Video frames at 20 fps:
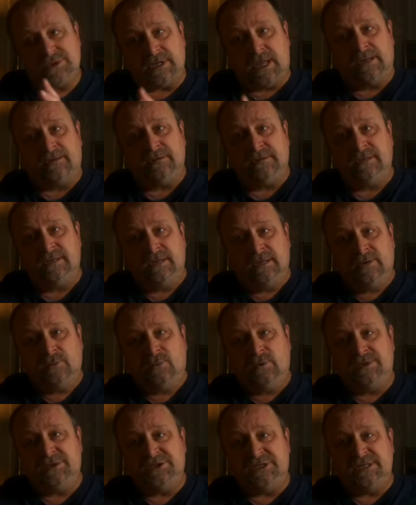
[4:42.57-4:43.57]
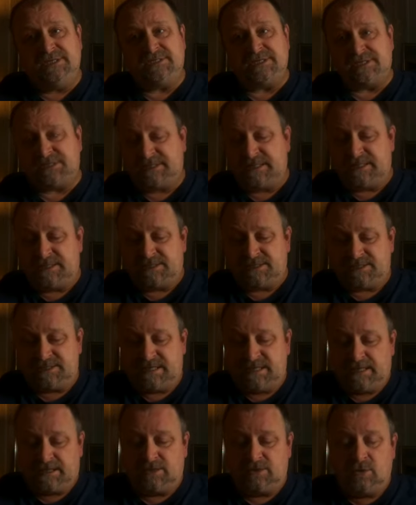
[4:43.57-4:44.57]
And when Jesus says
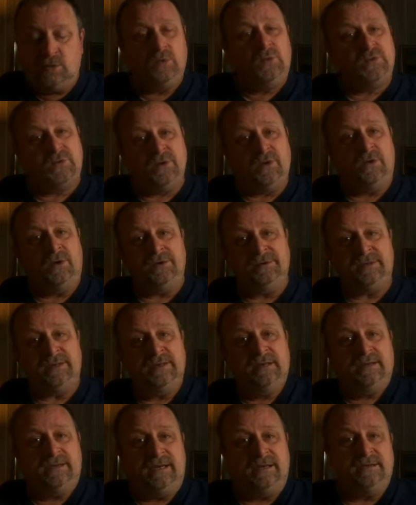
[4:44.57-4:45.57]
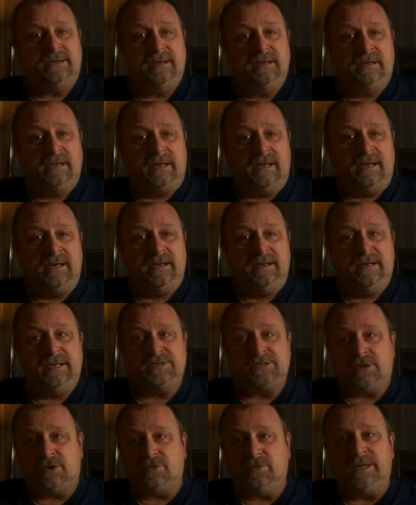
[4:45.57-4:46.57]
take no thought, that is
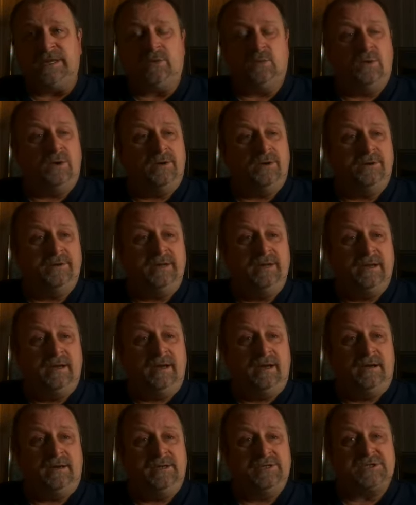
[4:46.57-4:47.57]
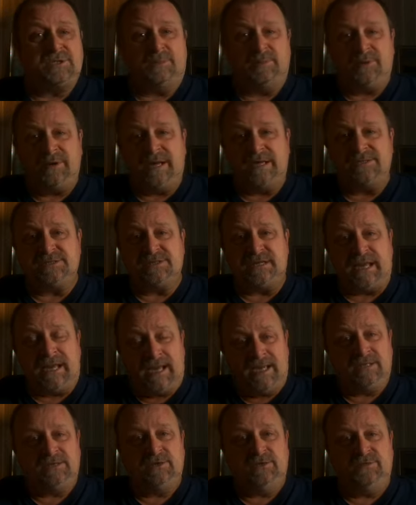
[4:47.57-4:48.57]
a Greek word, and it's a present
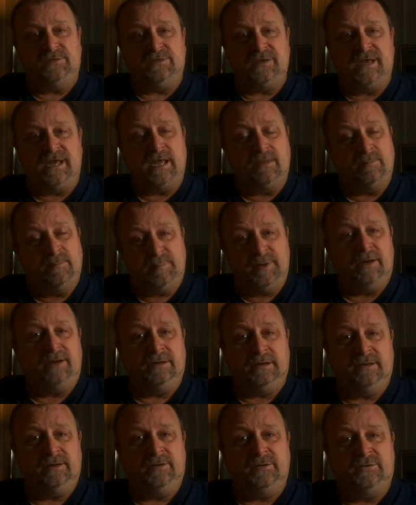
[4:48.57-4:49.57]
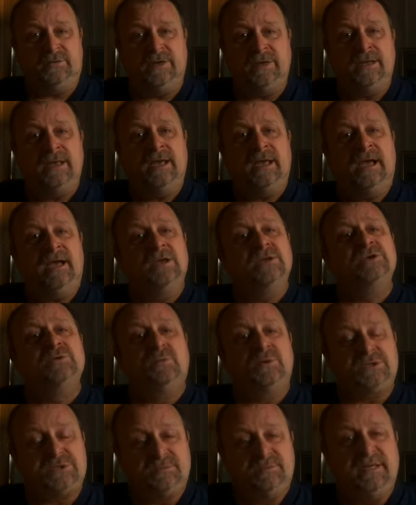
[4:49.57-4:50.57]
active imperative,
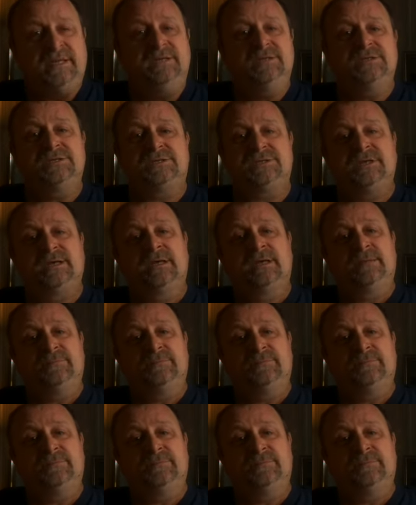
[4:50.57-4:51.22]
which means